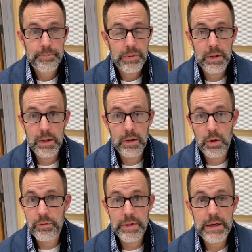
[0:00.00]

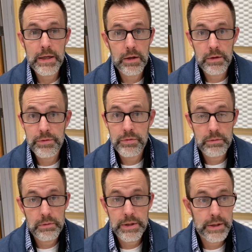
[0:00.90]
over the years,
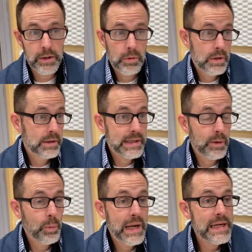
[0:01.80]
you know, on like a
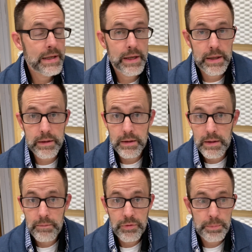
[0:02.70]
wedding gig.
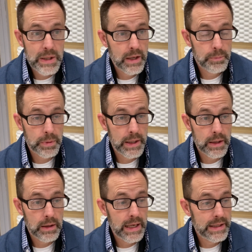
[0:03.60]
The piano
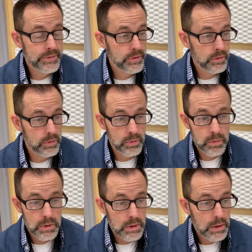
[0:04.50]
player had
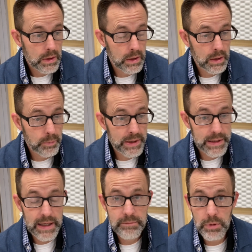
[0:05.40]
to, we
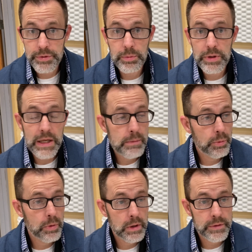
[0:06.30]
didn't have multiple
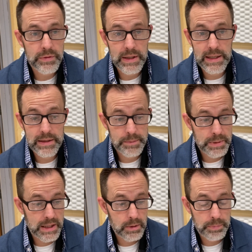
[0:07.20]
keyboards, and the
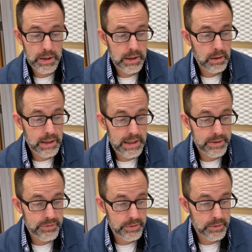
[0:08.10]
piano player
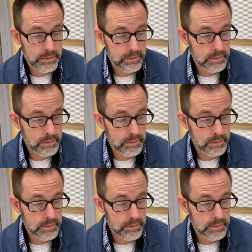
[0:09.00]
had to